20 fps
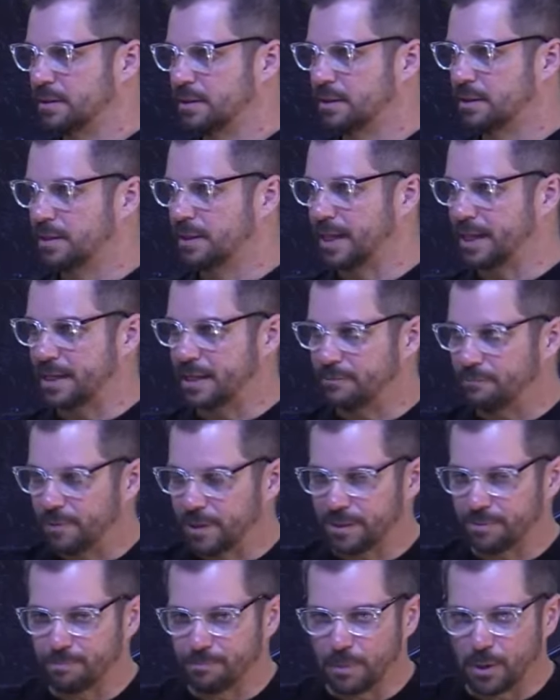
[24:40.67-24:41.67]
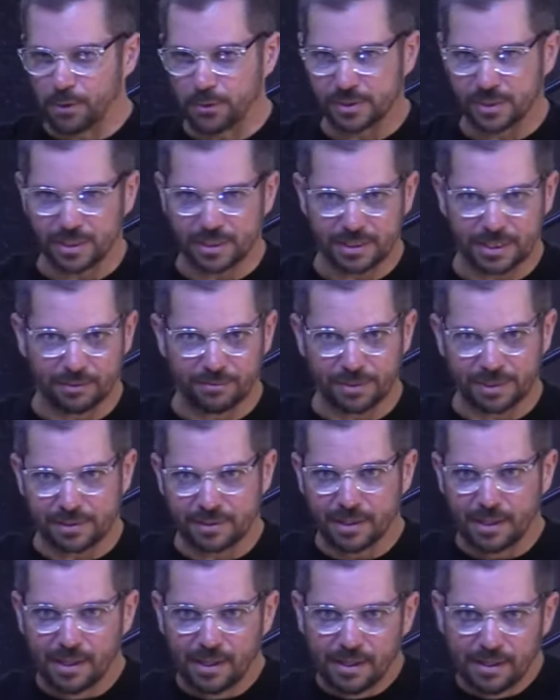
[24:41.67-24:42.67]
Like with Moses, it was,
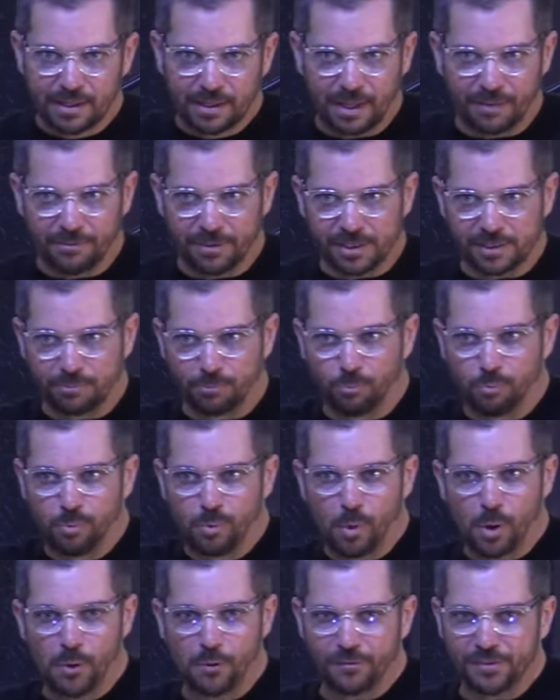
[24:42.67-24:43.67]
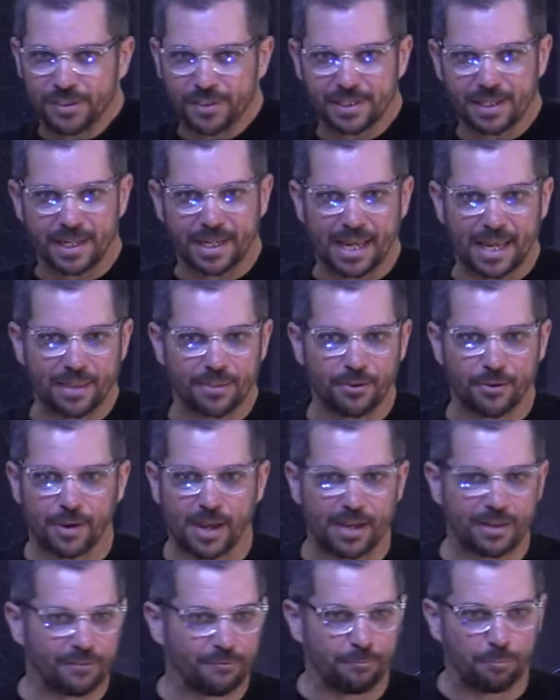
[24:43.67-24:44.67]
it was woven together
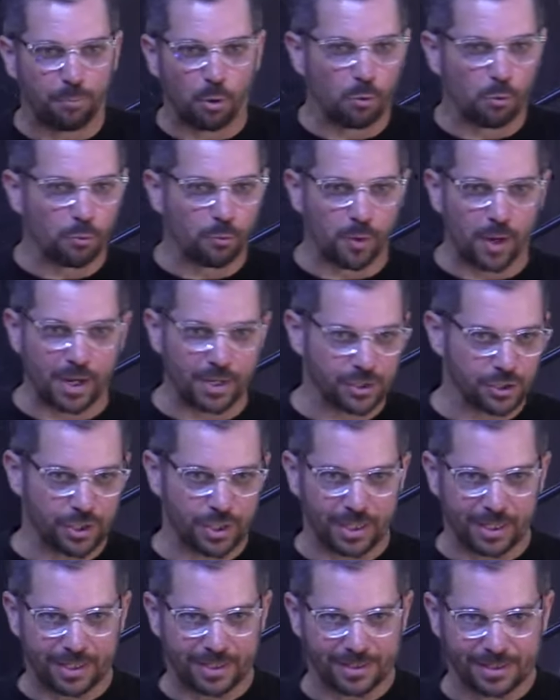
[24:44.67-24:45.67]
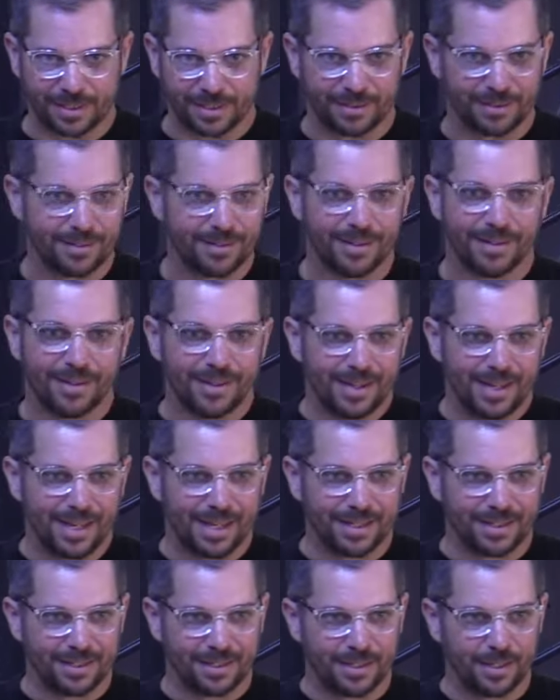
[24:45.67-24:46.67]
out of bulrushes and,
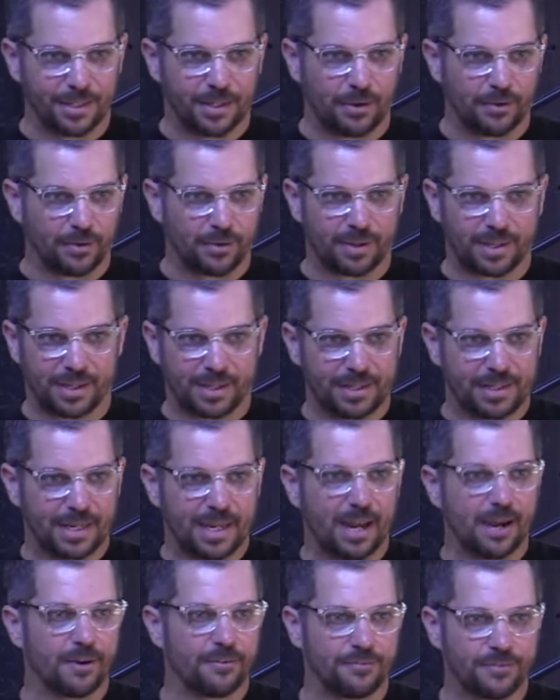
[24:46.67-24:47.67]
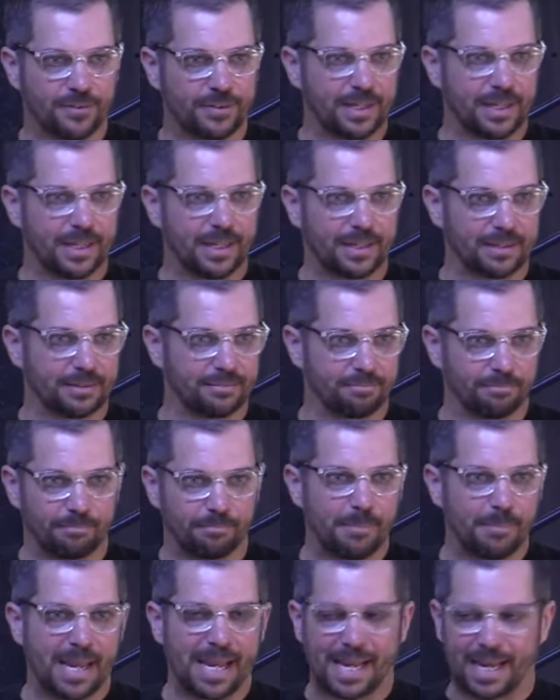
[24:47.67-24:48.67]
and you know, carefully
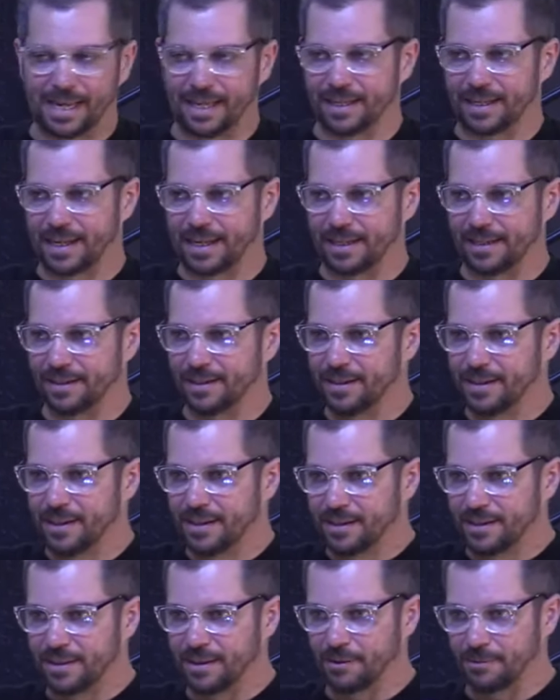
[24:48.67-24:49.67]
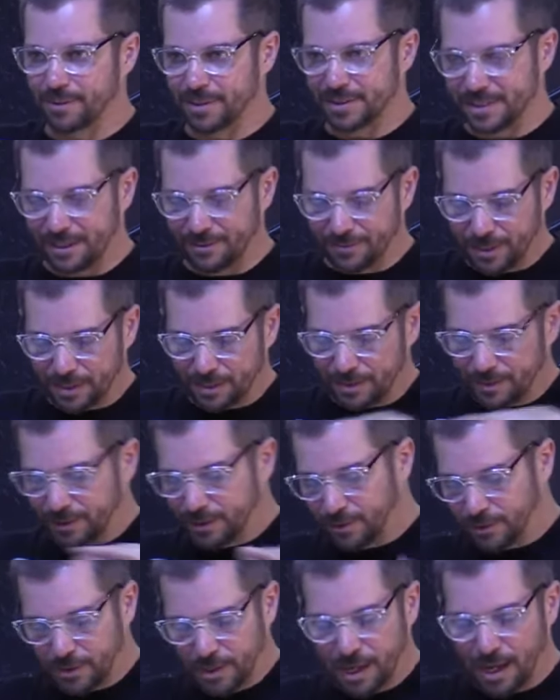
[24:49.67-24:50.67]
made, and there was even a
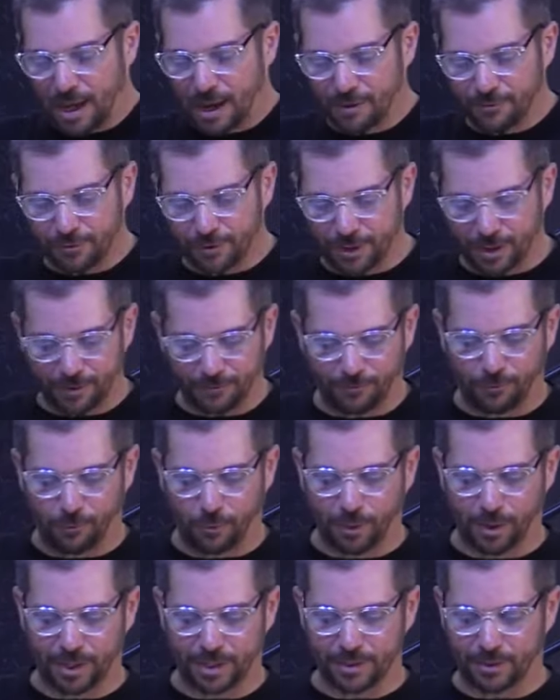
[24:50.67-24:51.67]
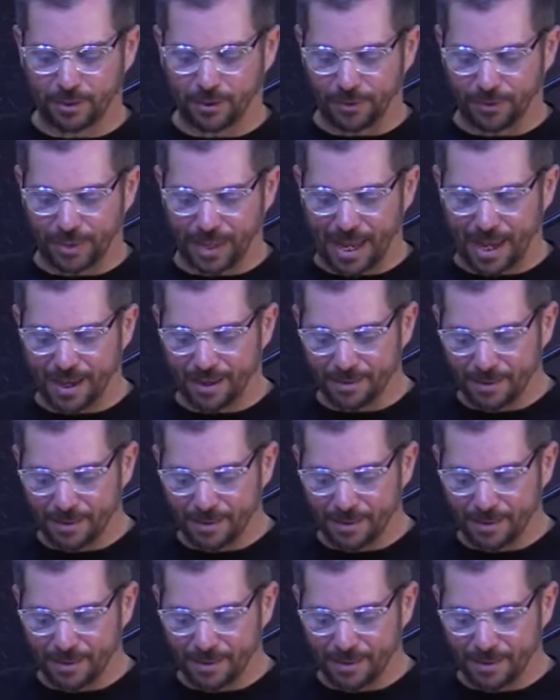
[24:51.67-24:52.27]
little covering for it and all that.